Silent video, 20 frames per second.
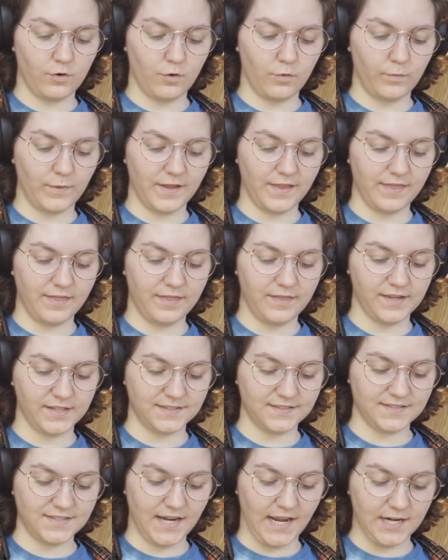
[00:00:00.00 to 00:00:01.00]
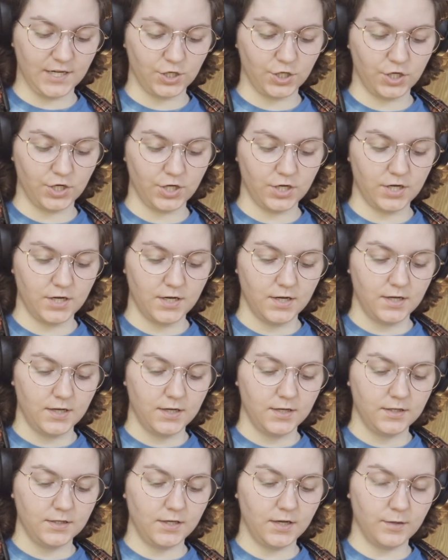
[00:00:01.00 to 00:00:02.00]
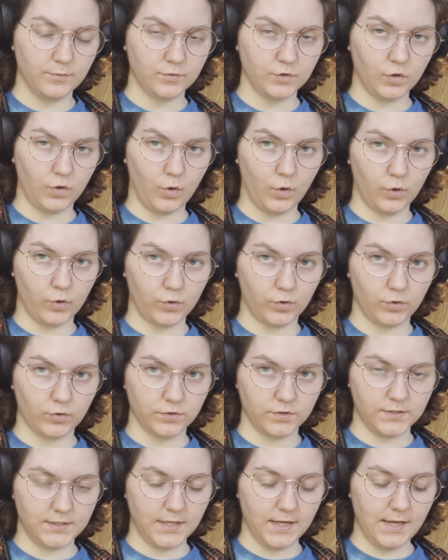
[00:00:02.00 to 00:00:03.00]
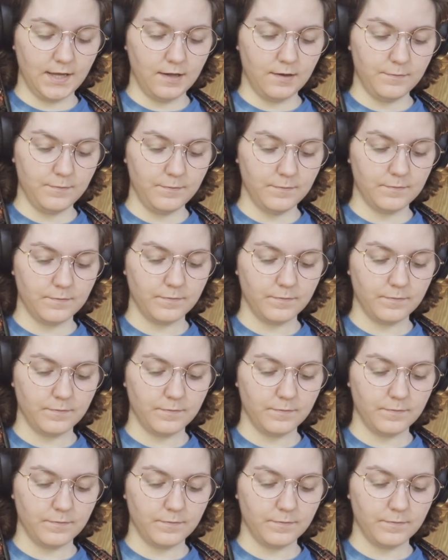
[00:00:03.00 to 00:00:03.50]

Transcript: with this tenor named Oronte,